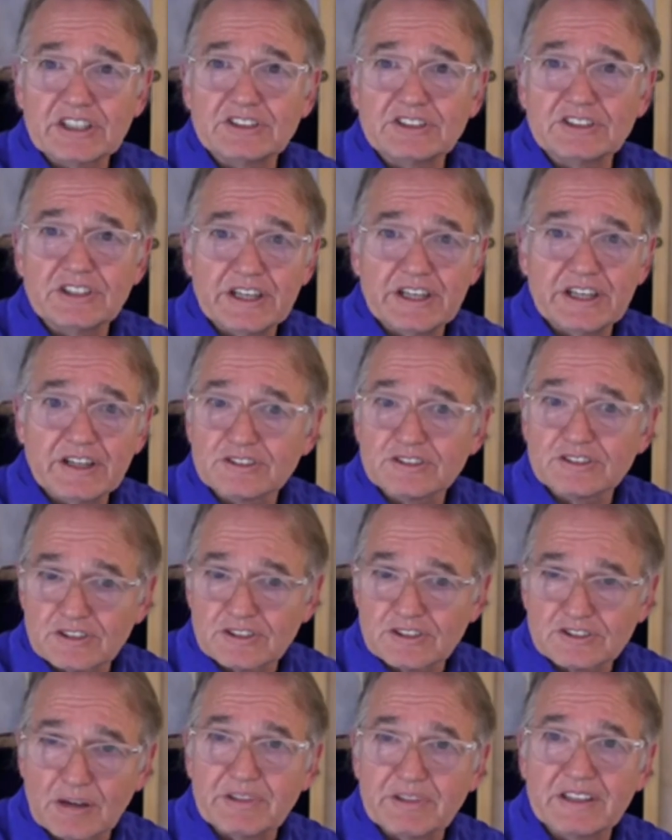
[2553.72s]
years or
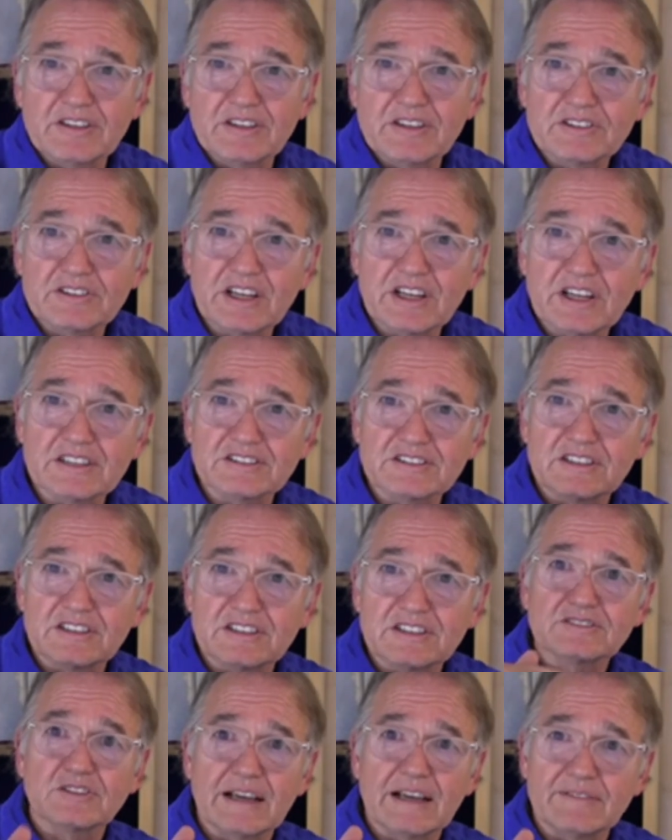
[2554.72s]
something. Their
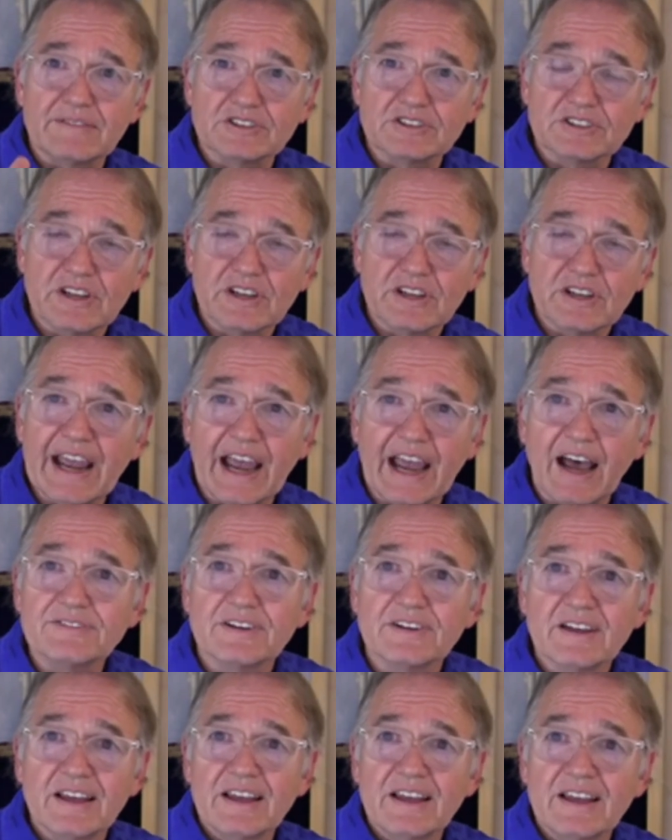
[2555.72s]
testosterone levels are
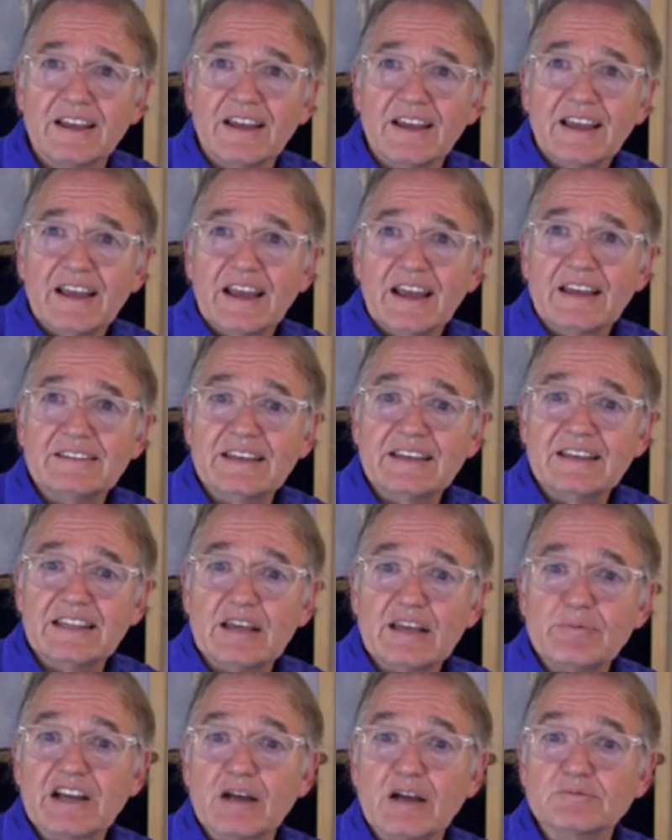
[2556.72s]
half. And then they
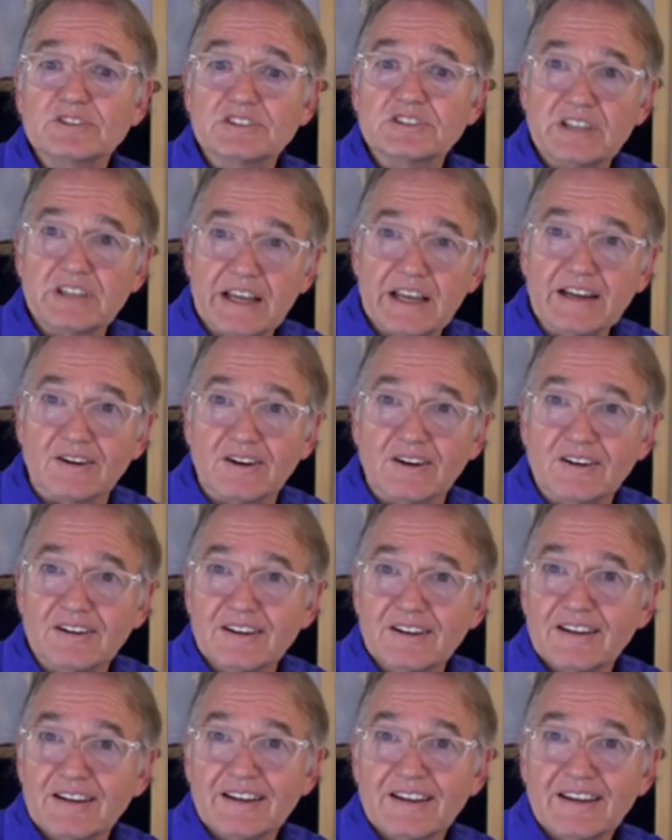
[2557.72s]
become
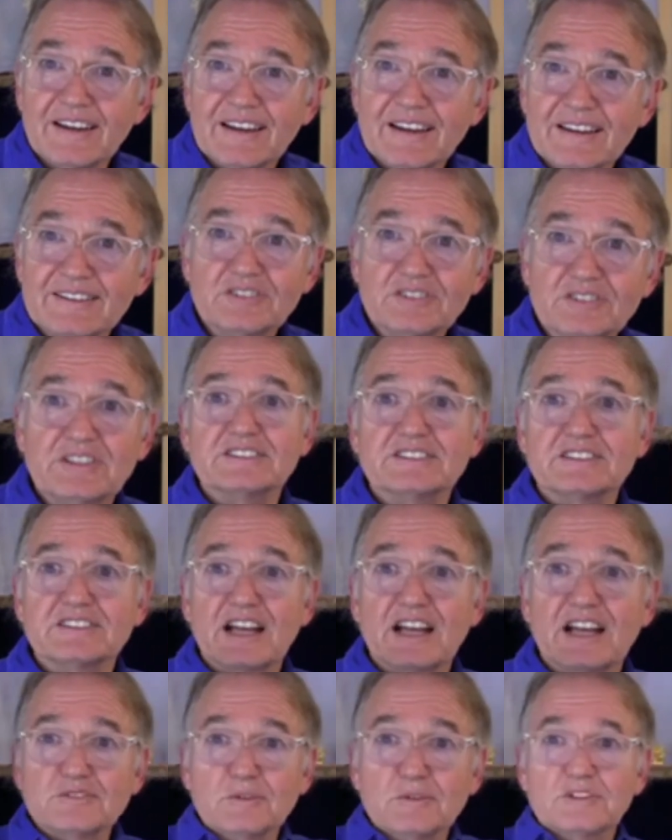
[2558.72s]
single. Their
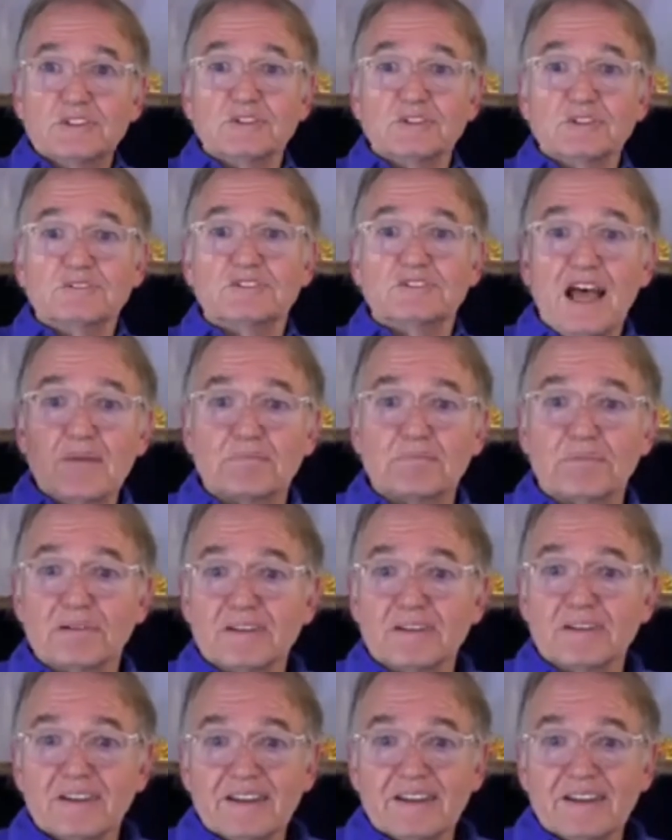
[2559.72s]
testosterone shoots up.
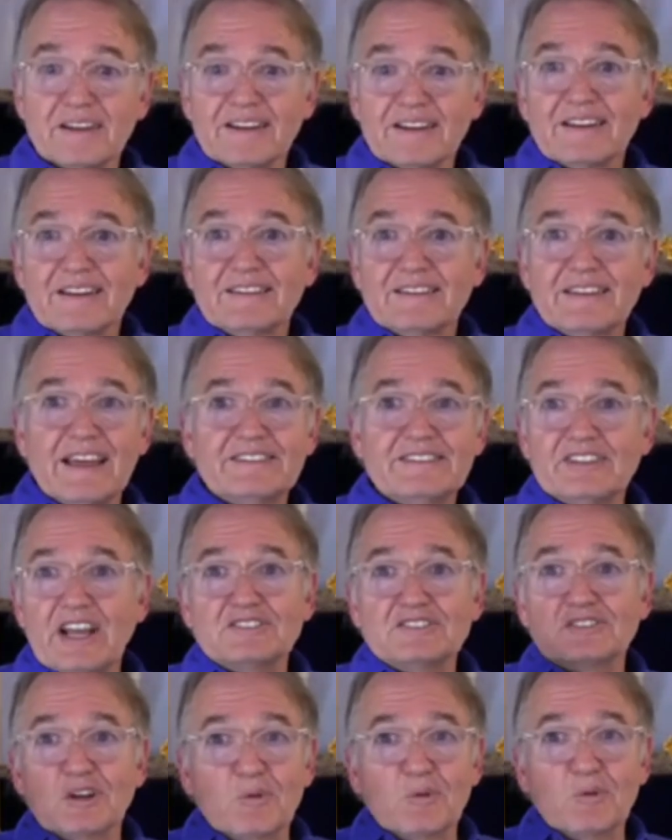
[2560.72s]
They
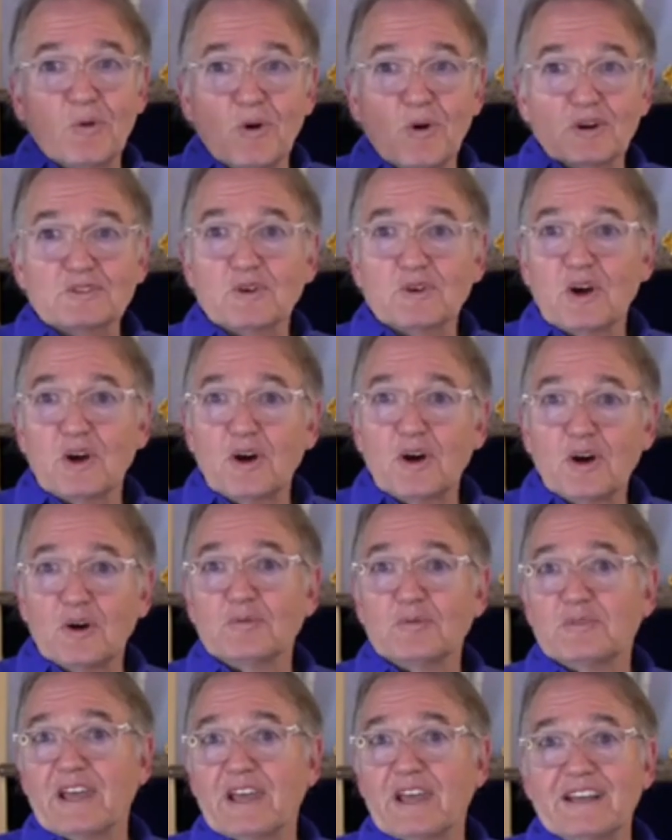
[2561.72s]
change their
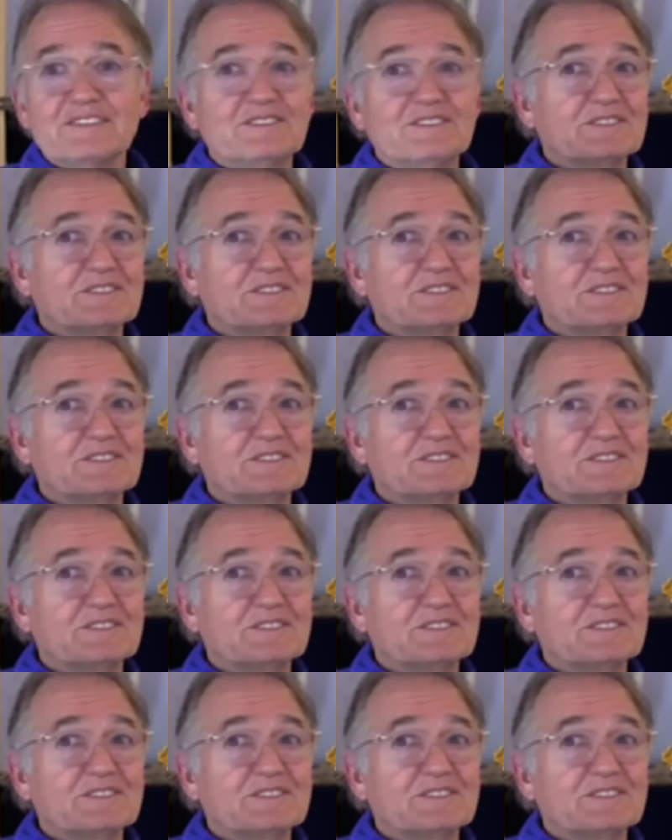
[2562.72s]
wardrobe. They